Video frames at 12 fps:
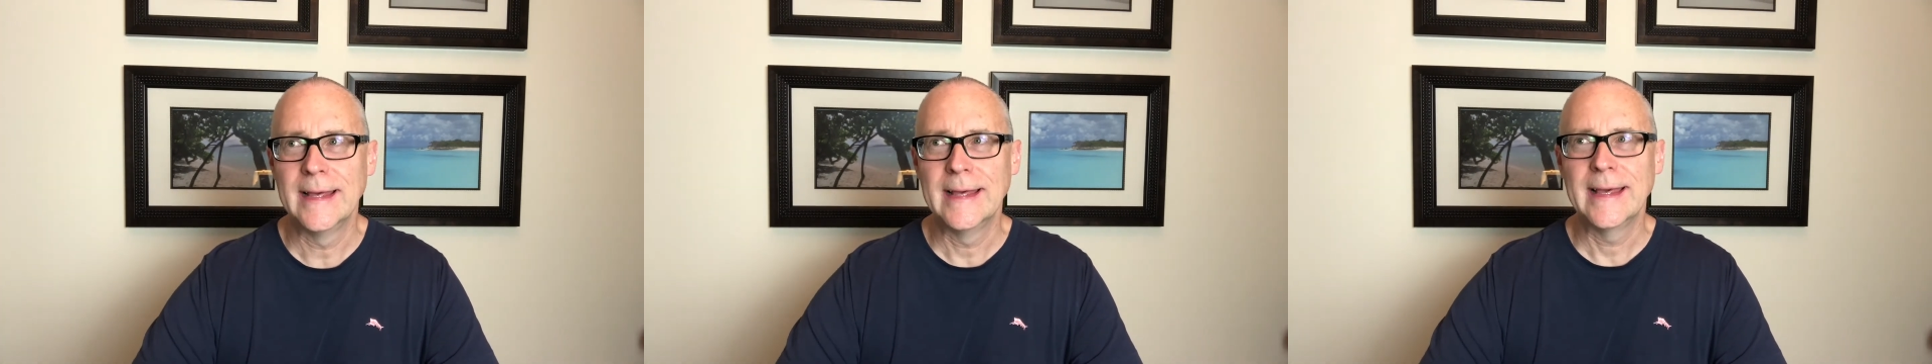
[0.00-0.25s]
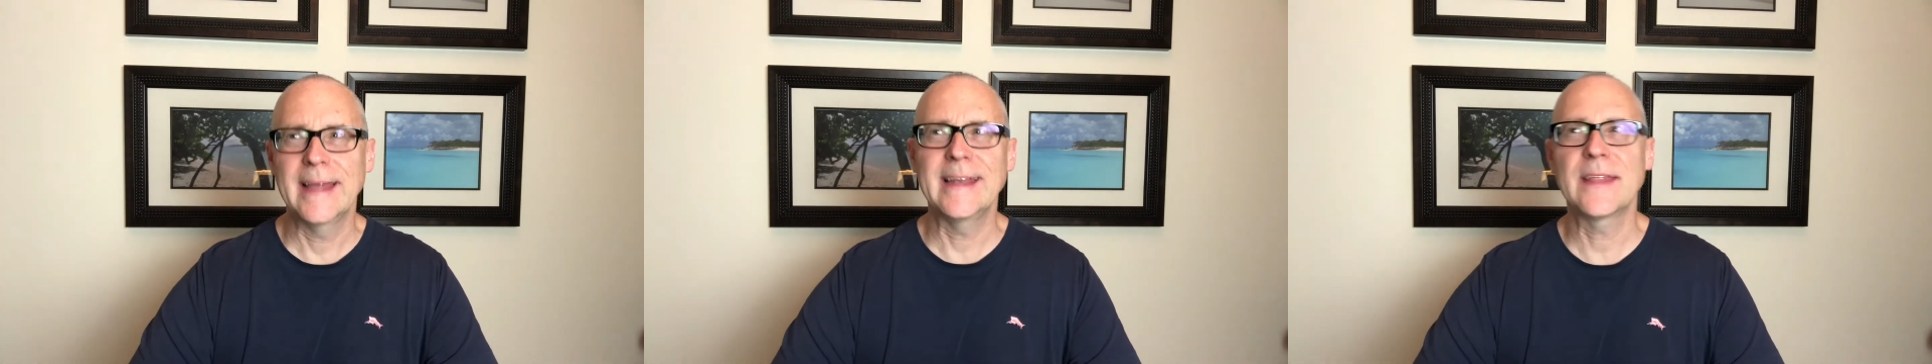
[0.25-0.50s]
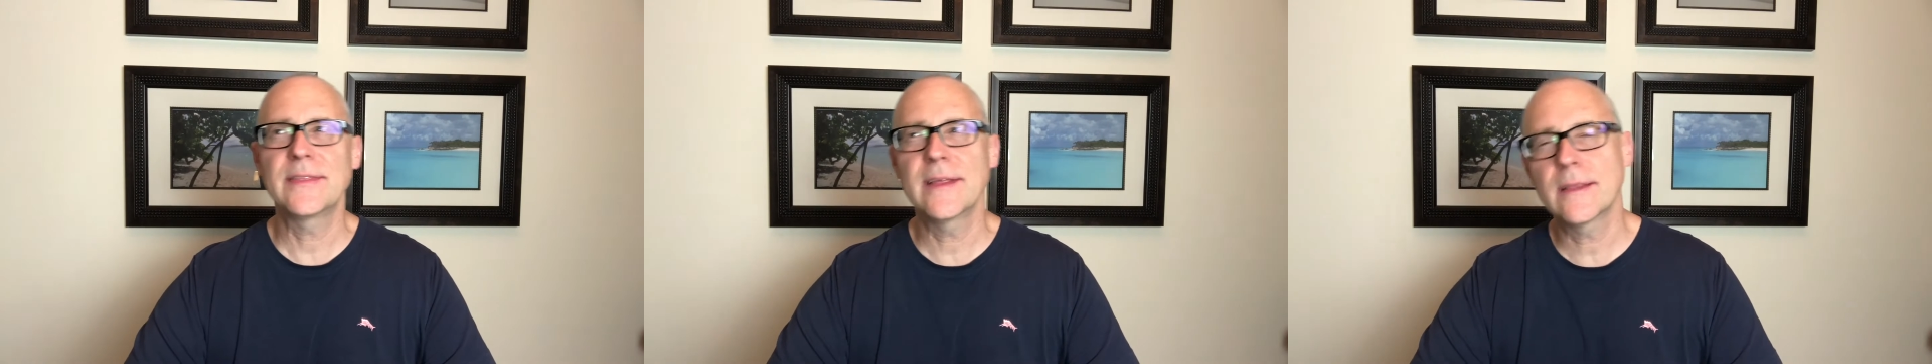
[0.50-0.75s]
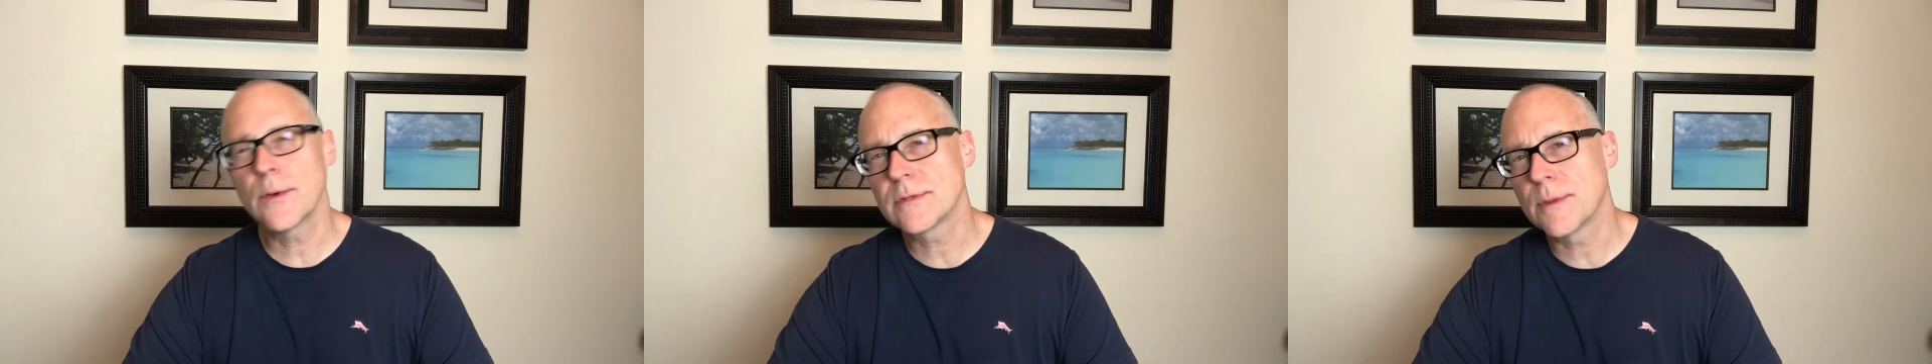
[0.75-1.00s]
And I think
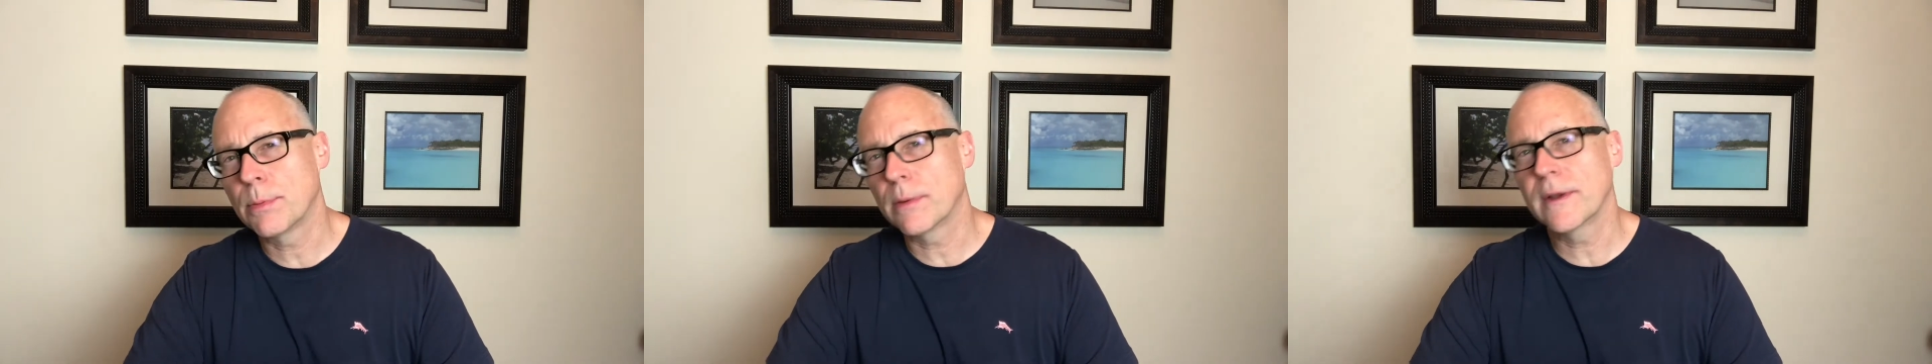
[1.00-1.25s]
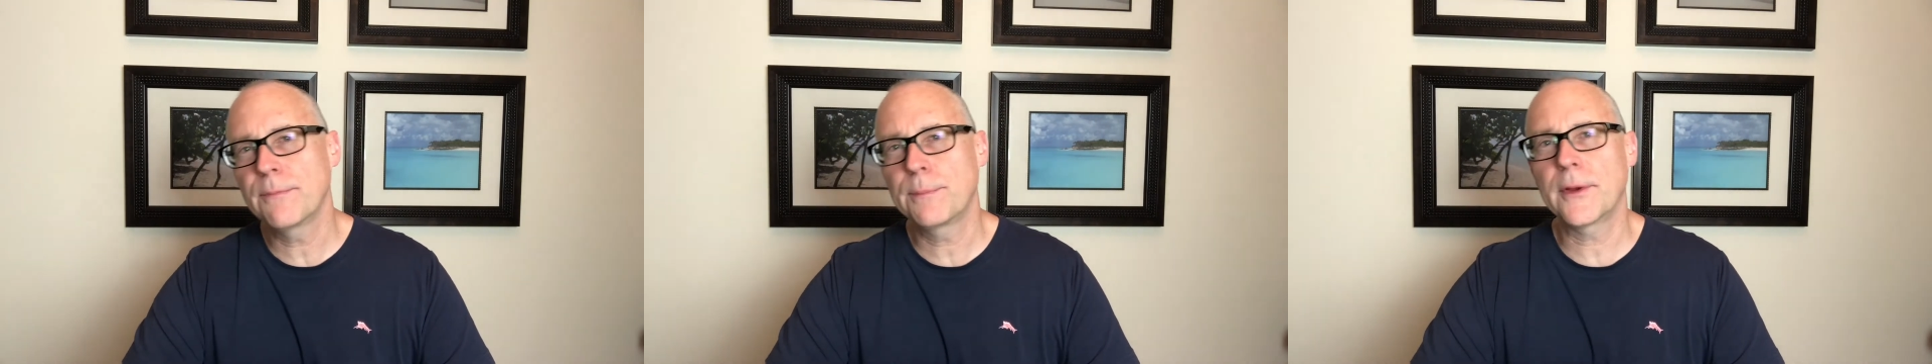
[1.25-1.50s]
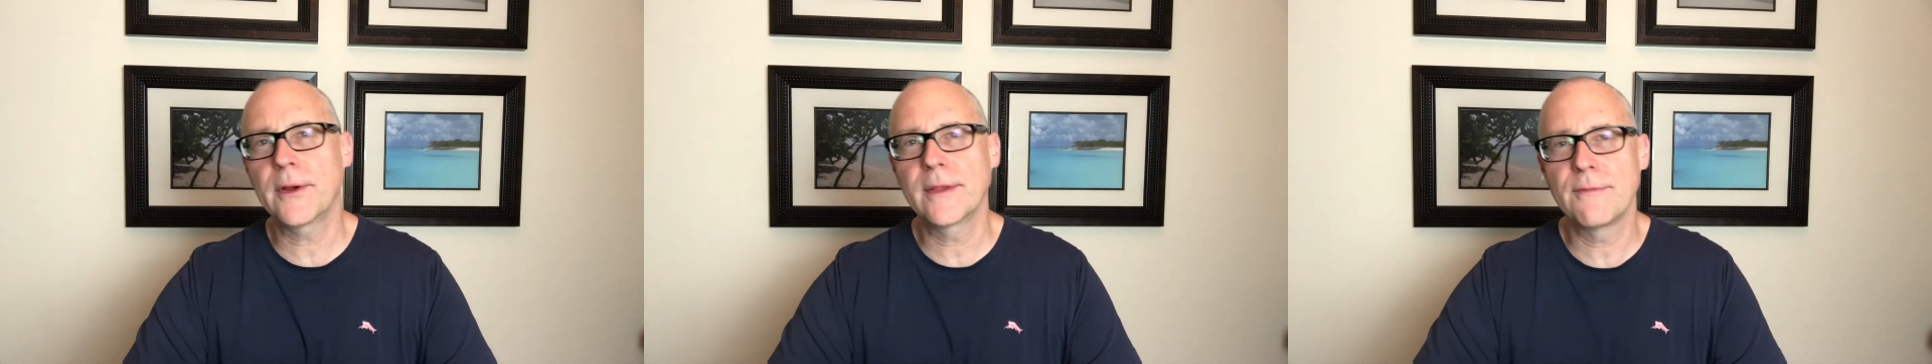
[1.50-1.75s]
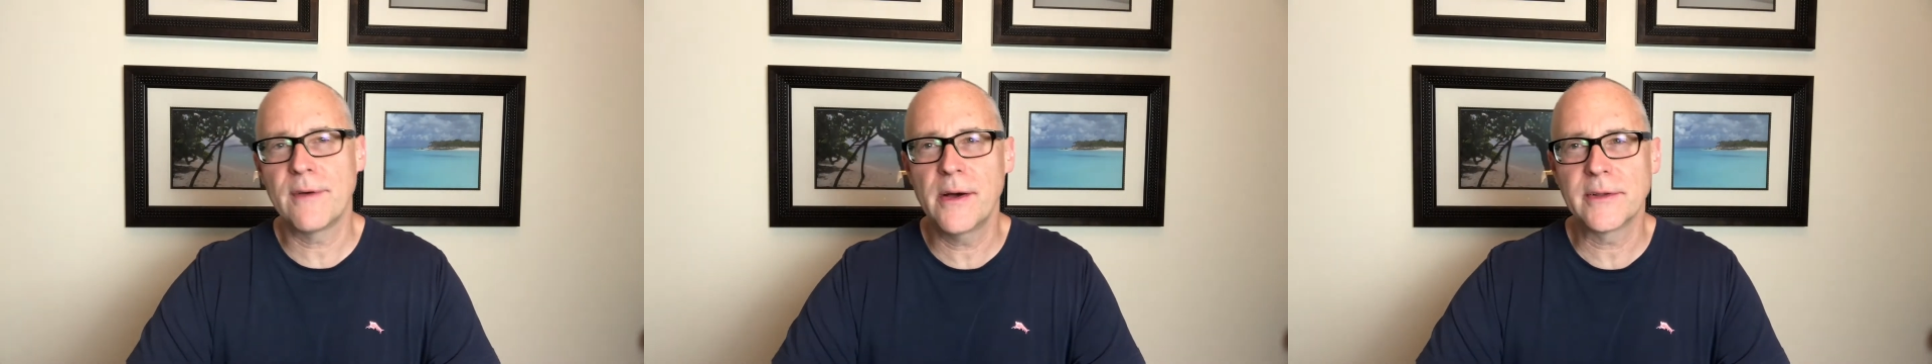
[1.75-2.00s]
there was a brief period the
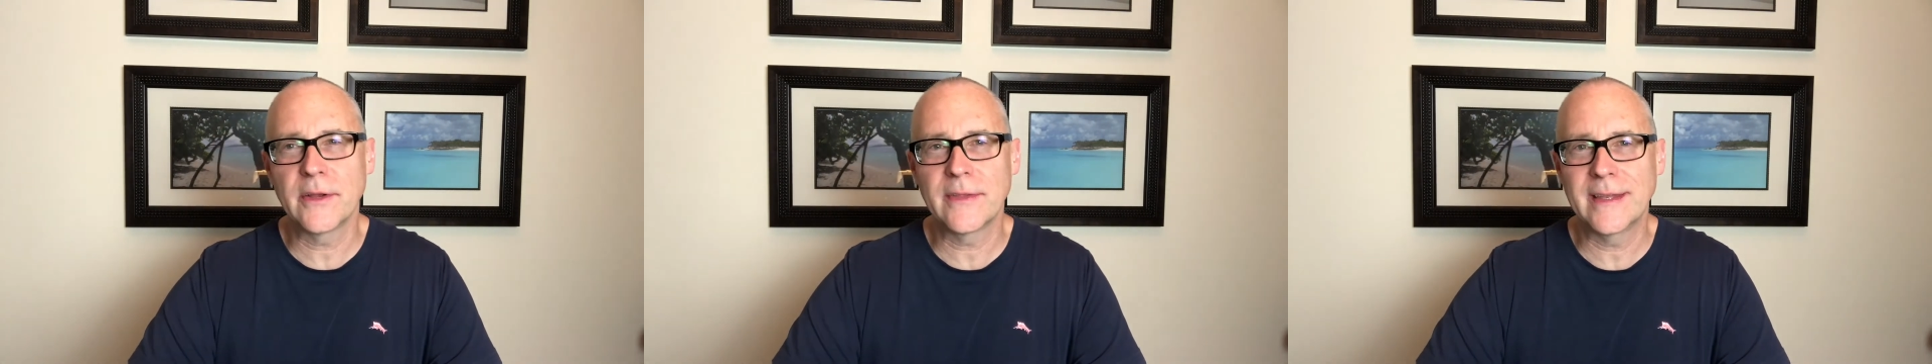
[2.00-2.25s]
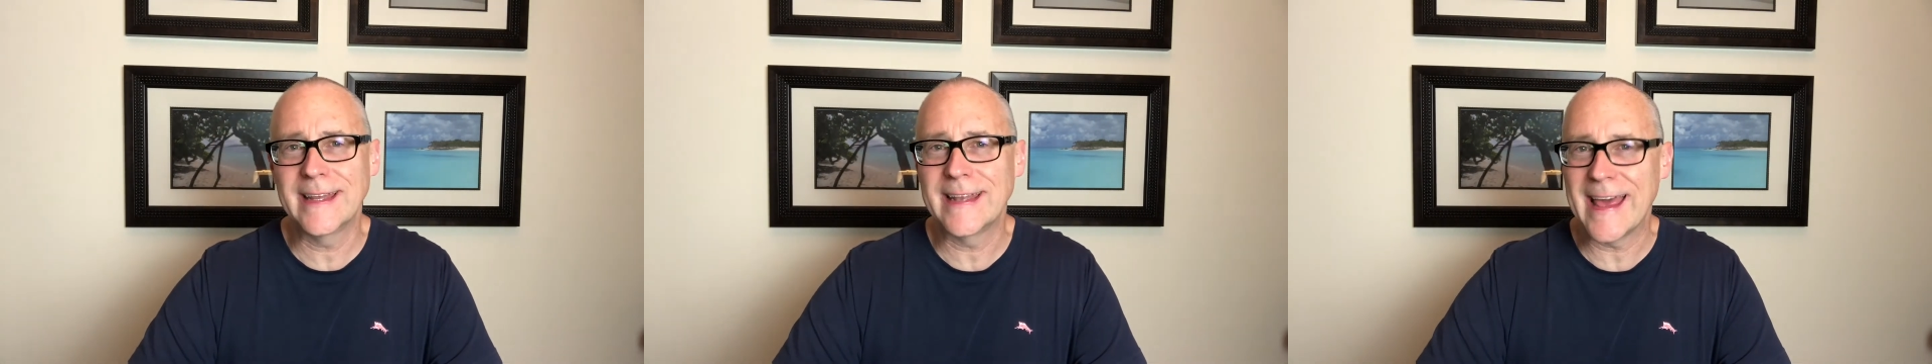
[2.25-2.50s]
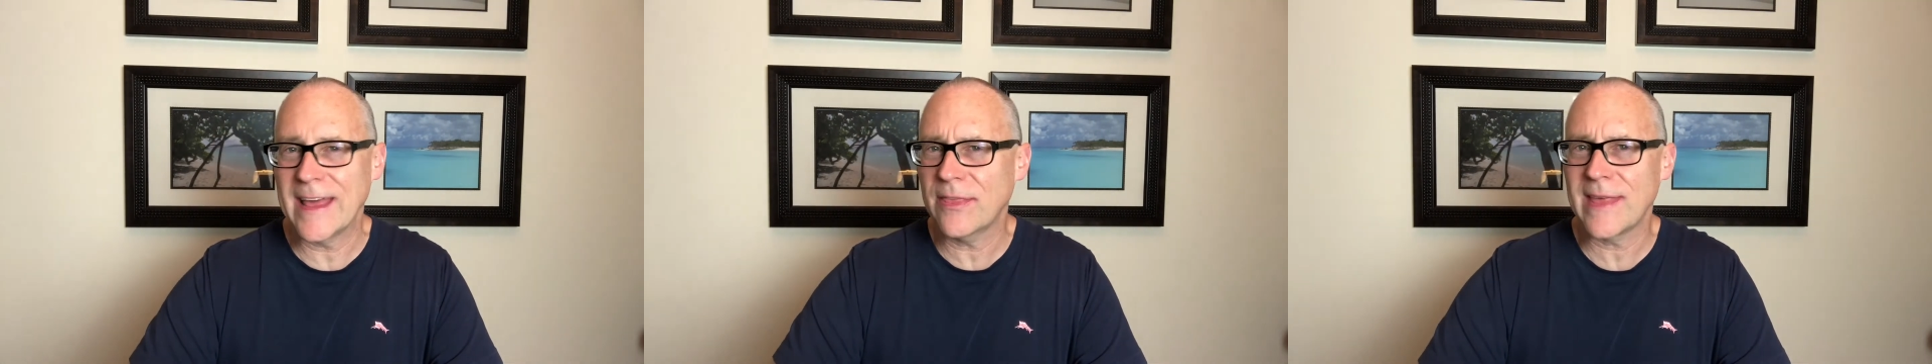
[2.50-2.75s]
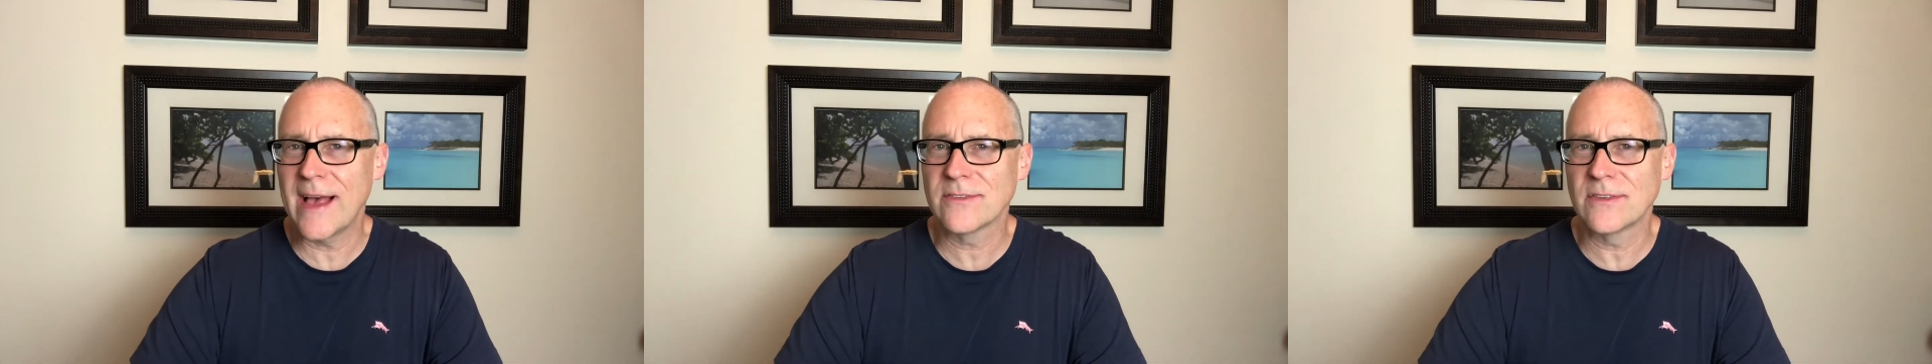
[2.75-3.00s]
following year they did
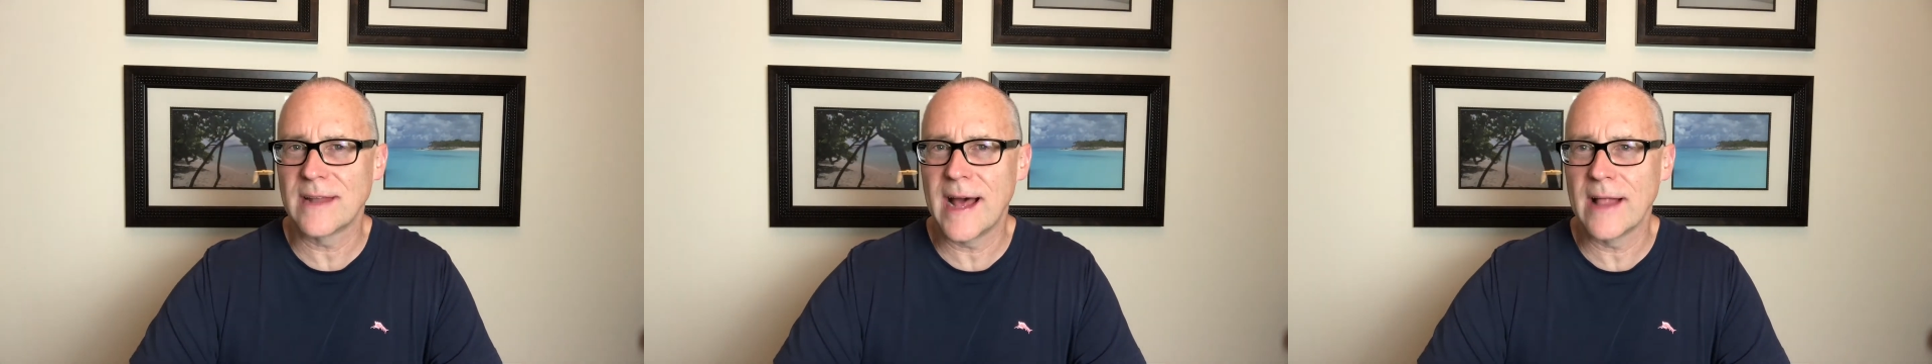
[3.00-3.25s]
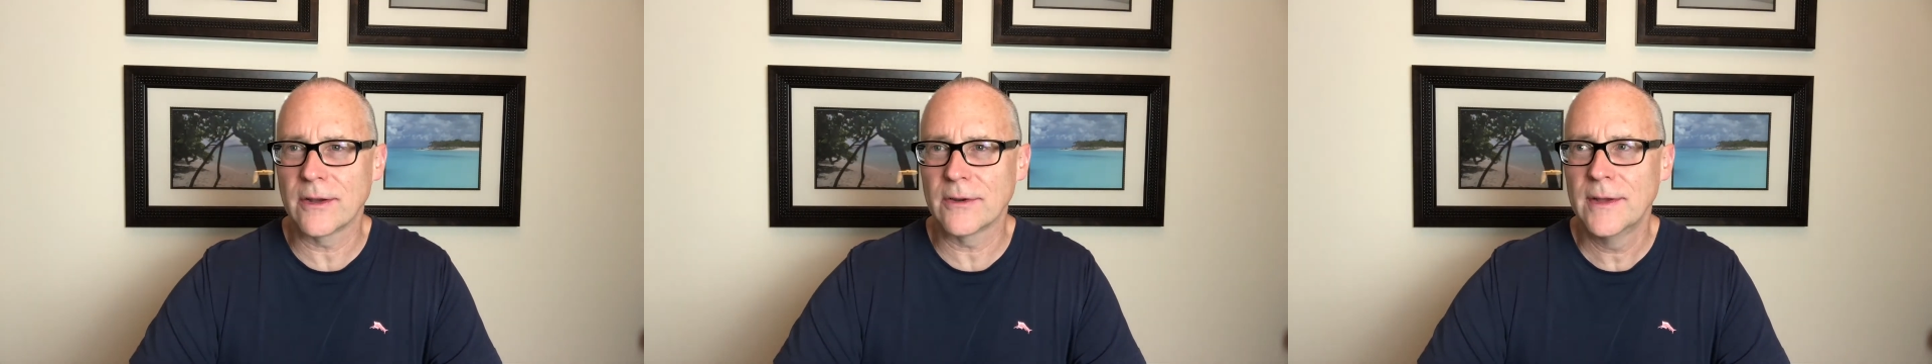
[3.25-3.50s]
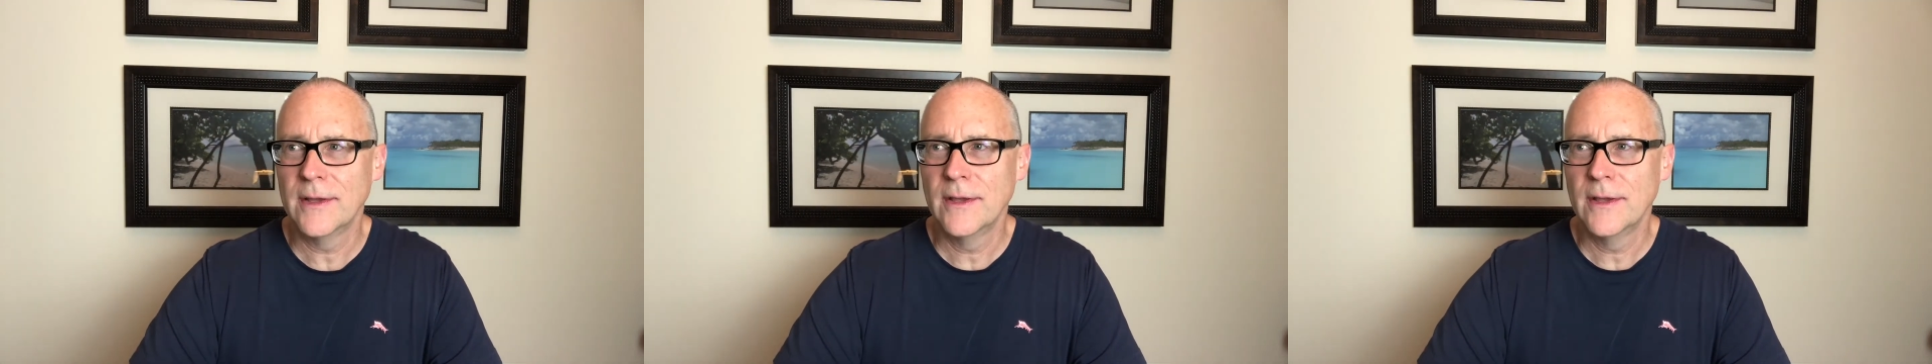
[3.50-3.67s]
$8,000